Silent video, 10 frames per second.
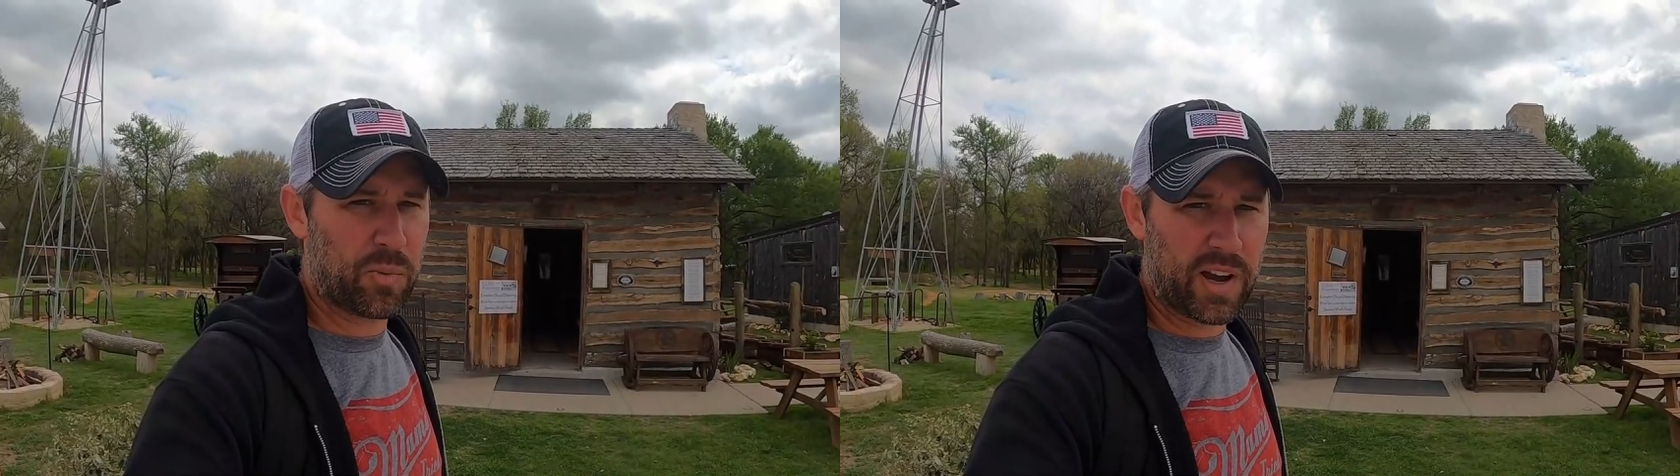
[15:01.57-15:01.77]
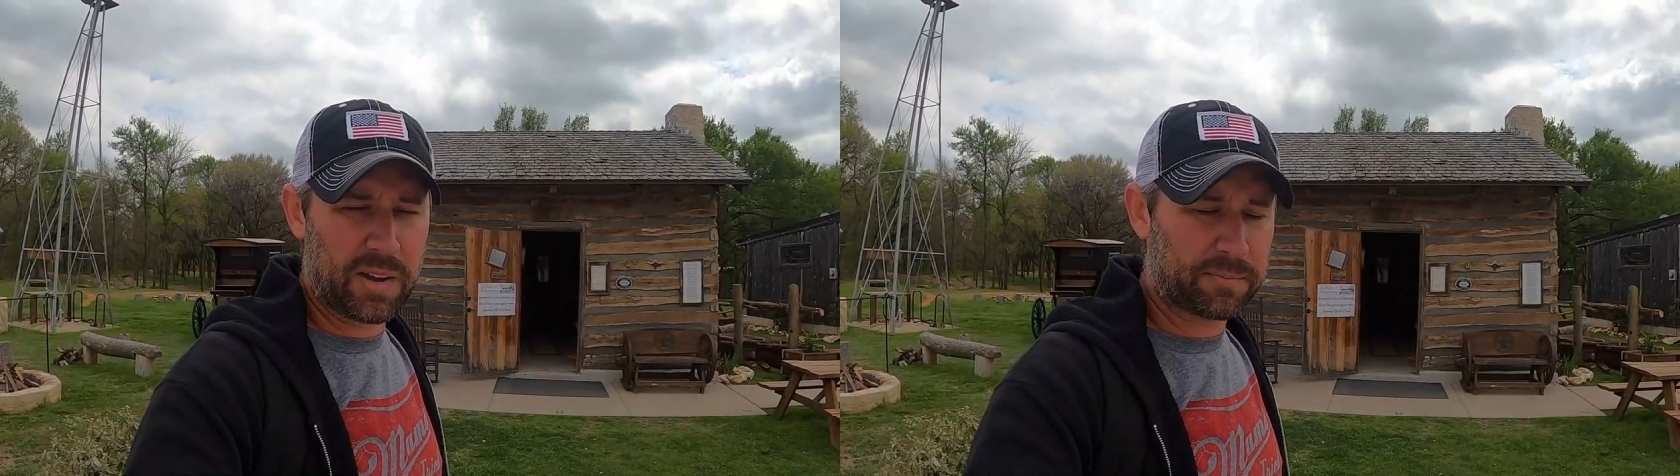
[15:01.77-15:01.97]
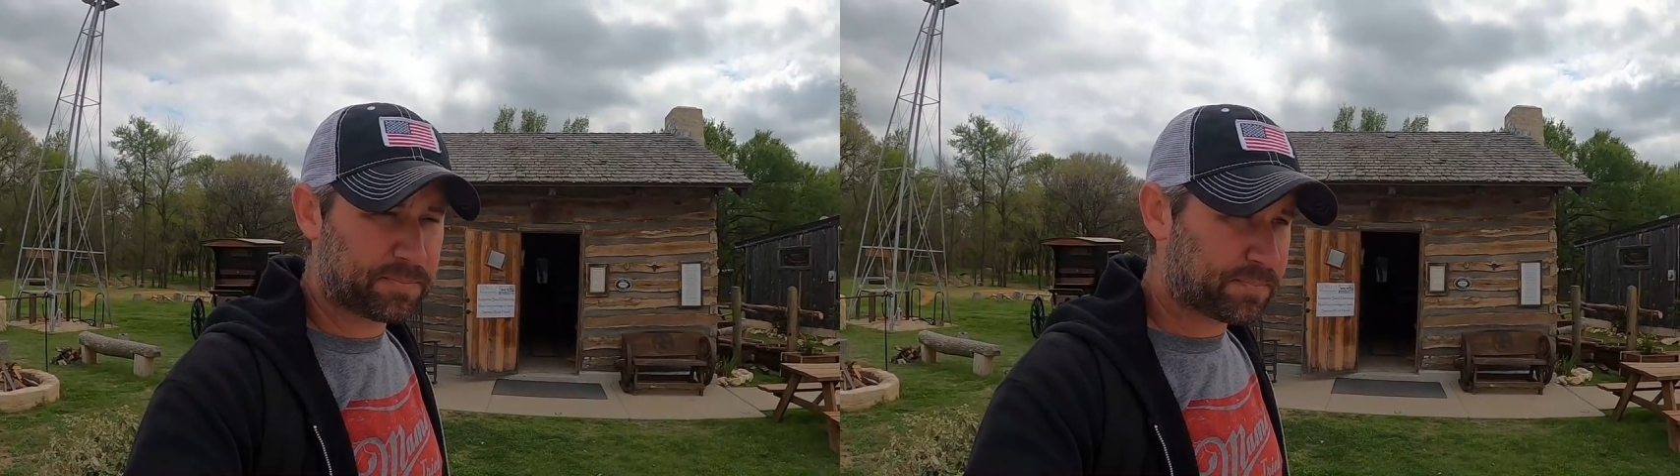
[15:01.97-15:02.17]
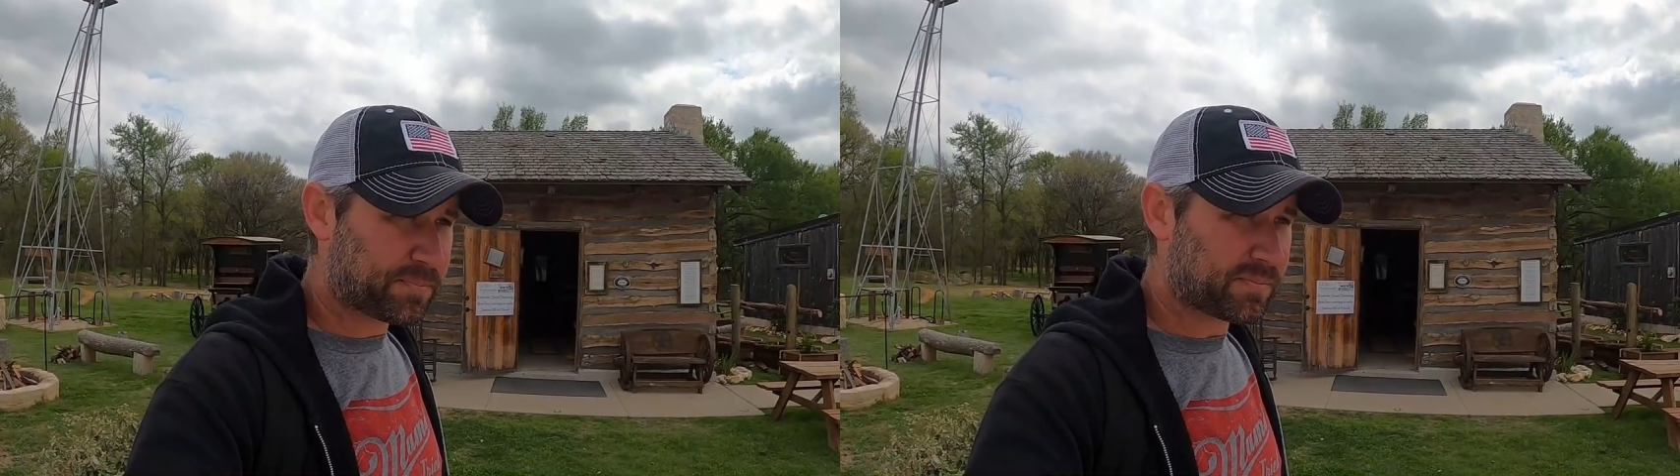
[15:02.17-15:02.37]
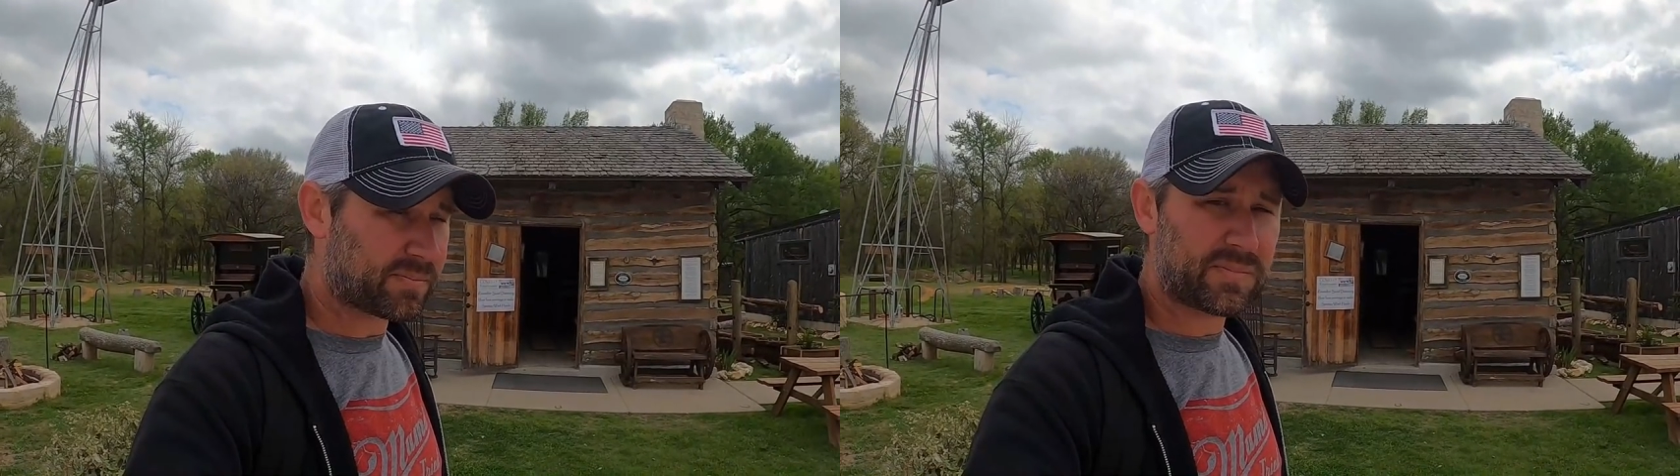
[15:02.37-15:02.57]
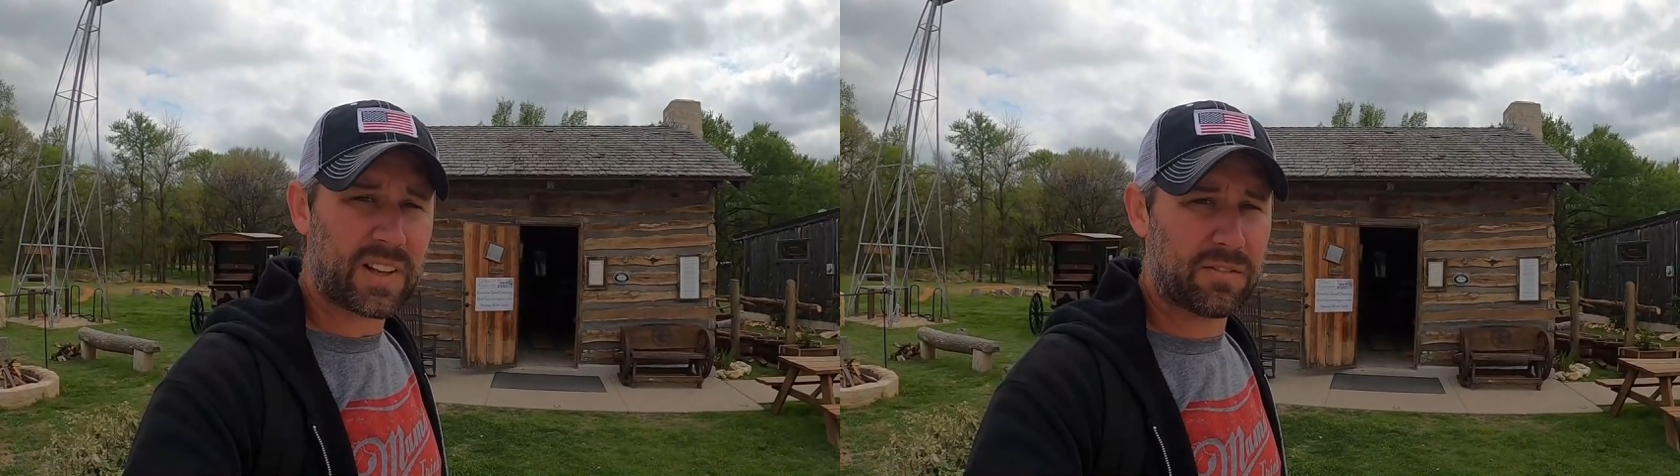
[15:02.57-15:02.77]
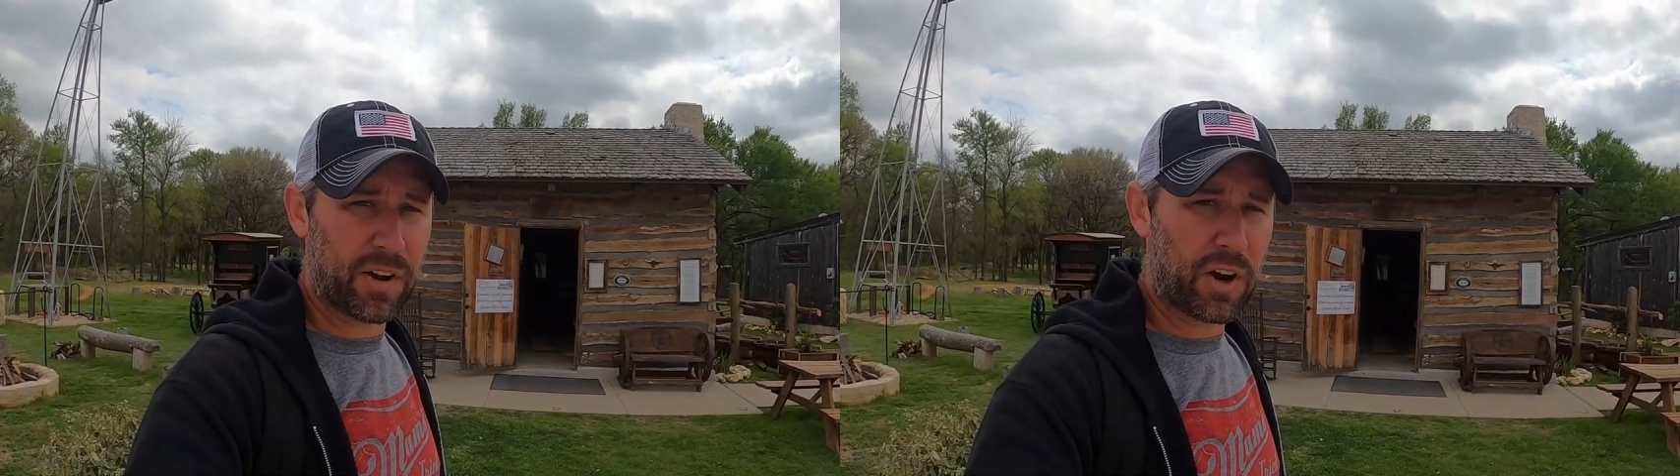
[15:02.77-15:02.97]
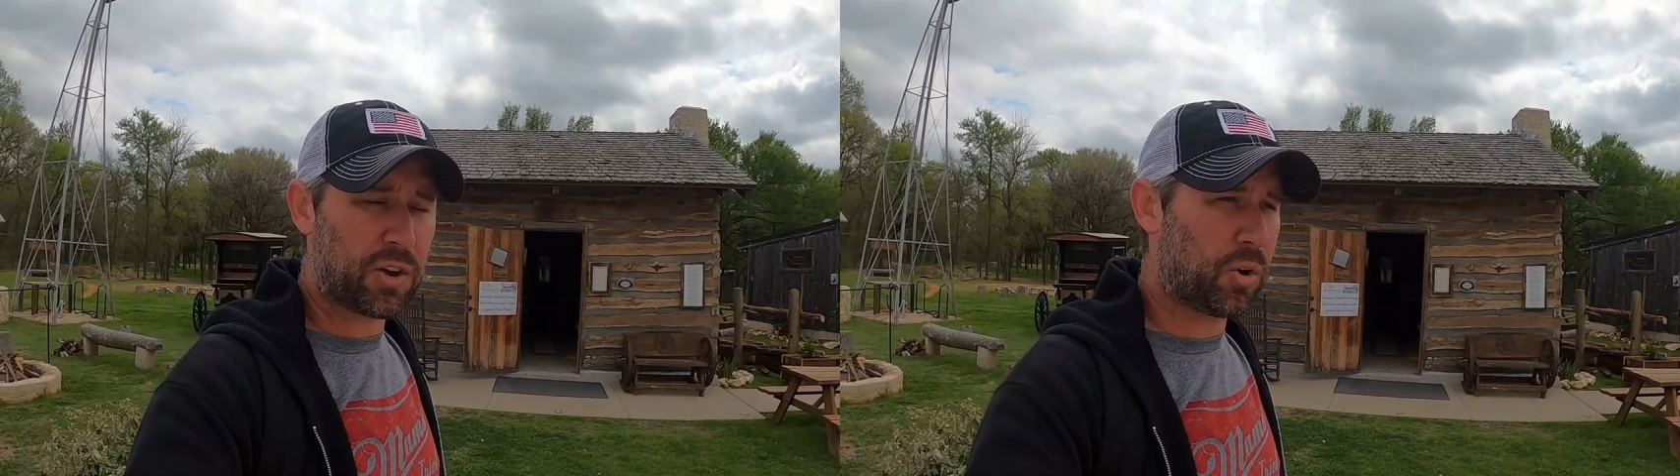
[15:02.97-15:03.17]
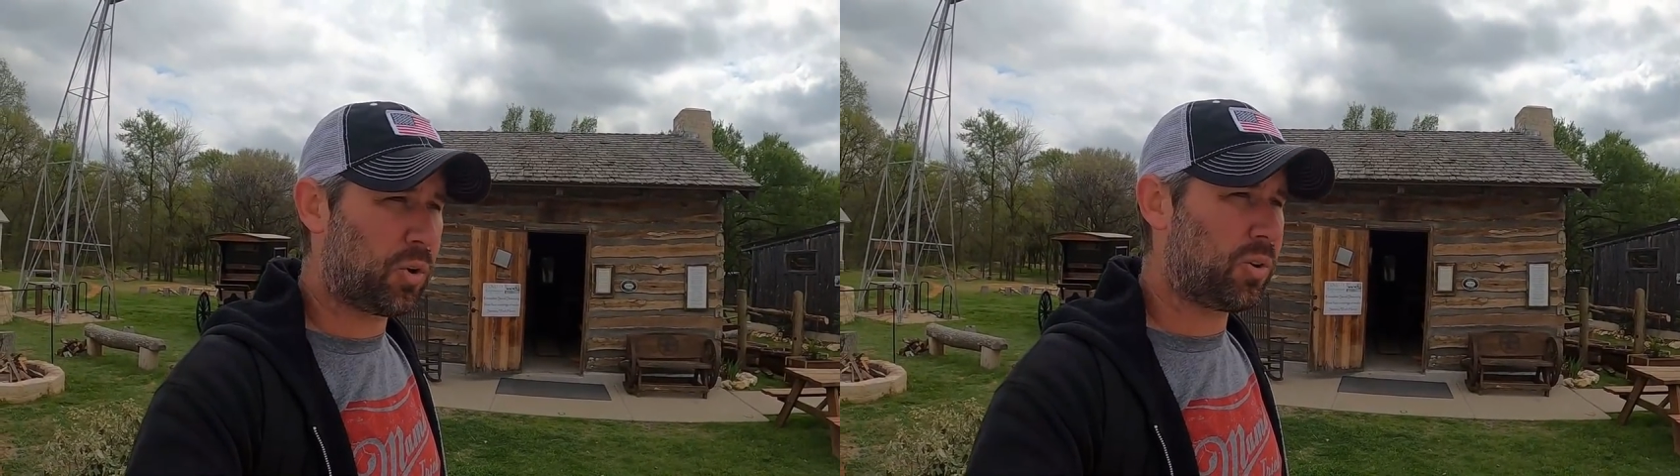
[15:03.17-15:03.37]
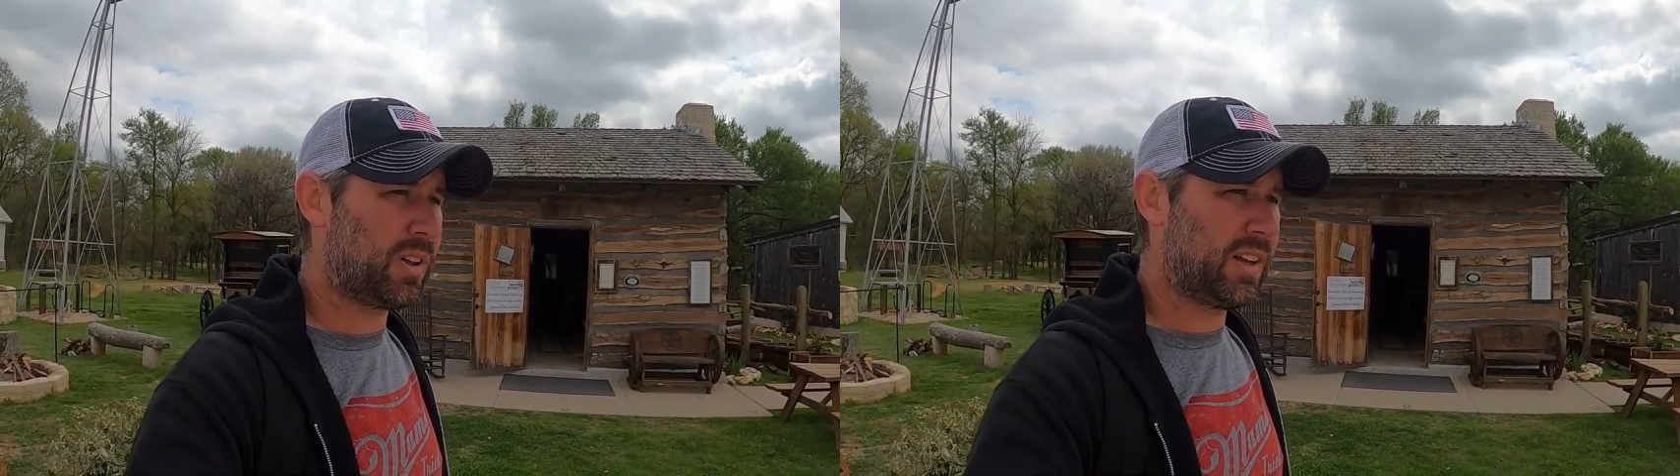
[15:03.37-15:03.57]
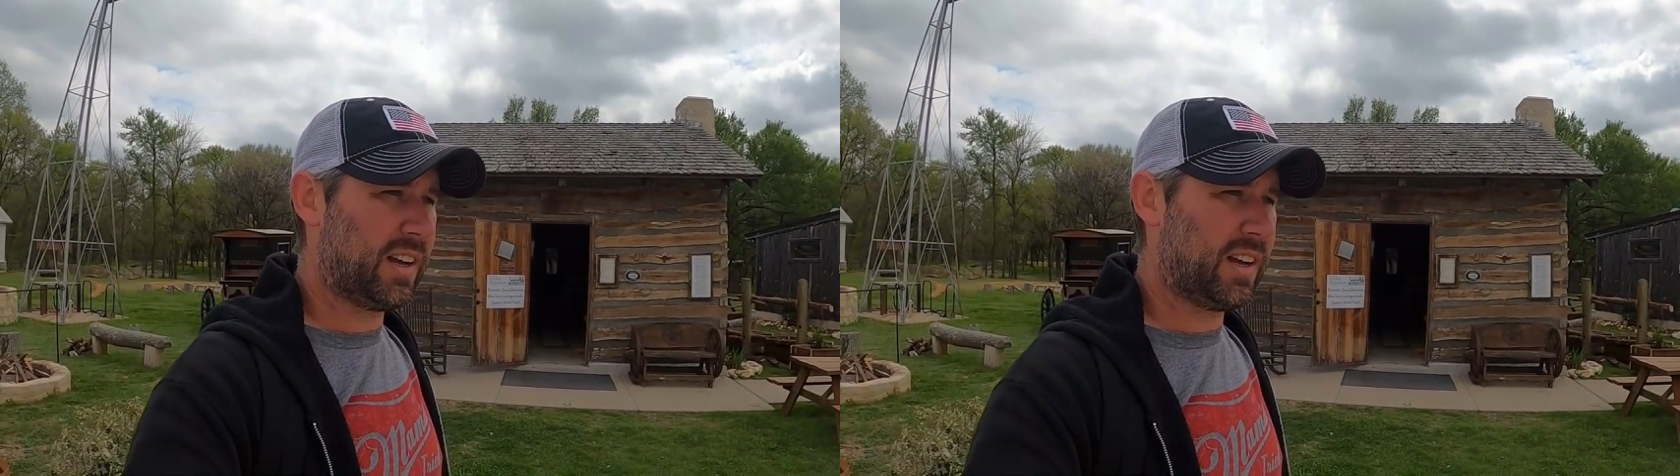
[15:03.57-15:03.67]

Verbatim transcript: either way, very cool.